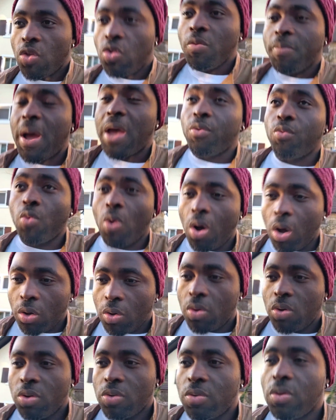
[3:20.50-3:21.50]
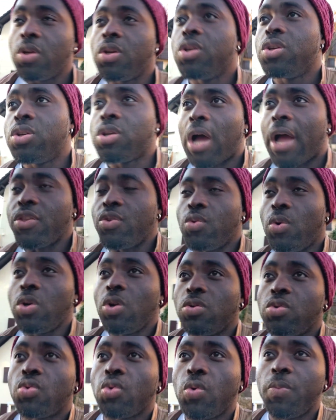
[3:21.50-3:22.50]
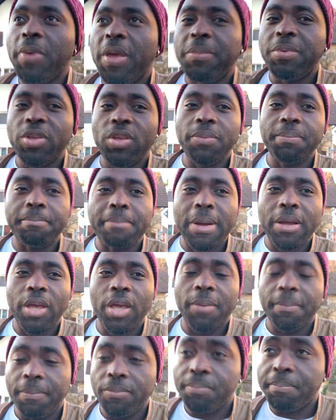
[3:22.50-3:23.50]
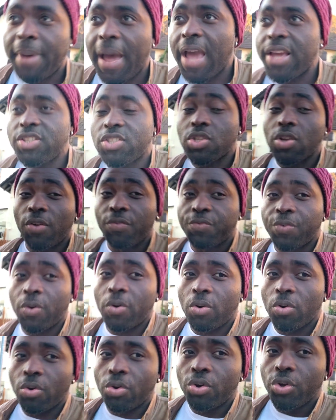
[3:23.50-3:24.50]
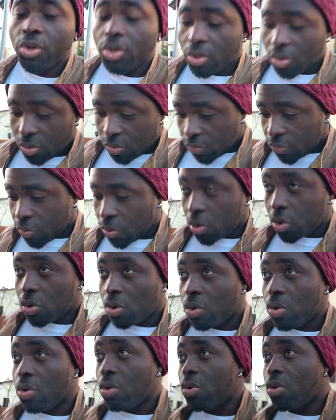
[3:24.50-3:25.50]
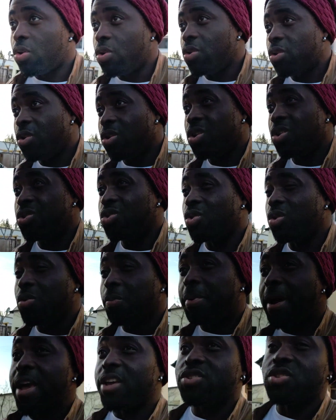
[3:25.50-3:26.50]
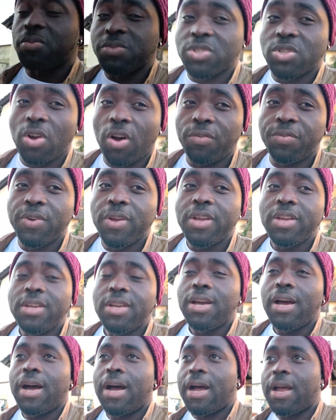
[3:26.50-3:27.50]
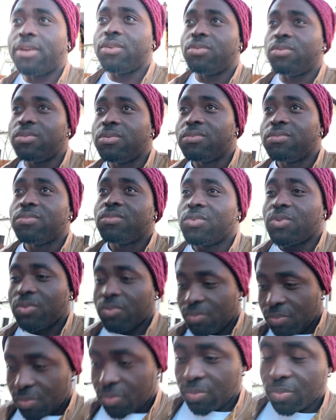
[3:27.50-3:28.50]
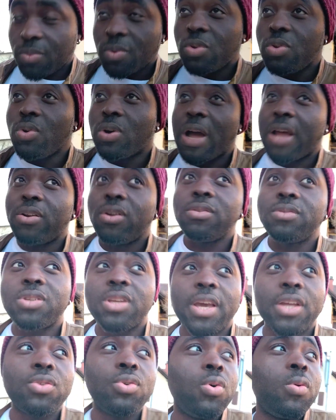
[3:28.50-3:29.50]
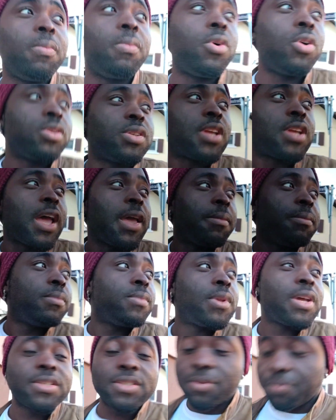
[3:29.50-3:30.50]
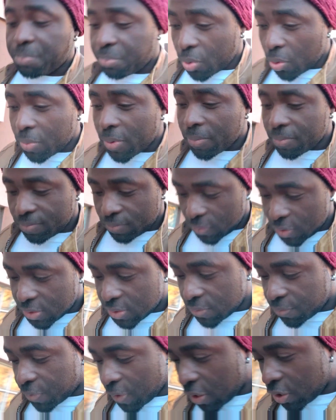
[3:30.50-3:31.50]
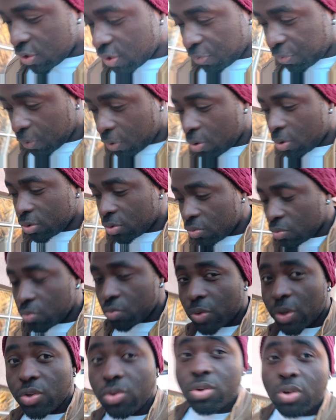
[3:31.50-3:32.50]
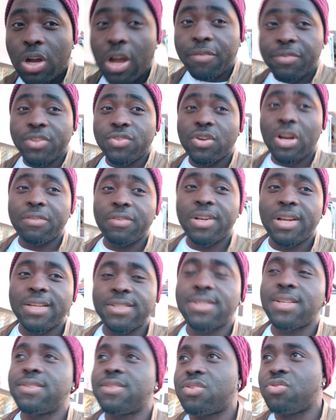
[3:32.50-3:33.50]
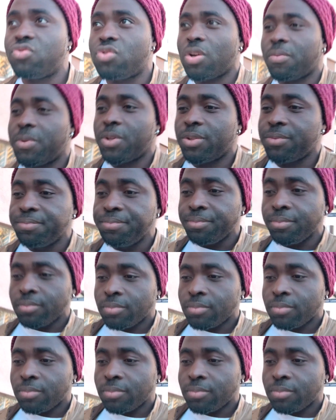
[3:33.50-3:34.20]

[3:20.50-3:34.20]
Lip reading: you might work, and you want to do maybe buy stuff for you want to buy some stuff, and you cannot get home on time. That's the problem. It's very difficult when you don't have a driving license in Germany.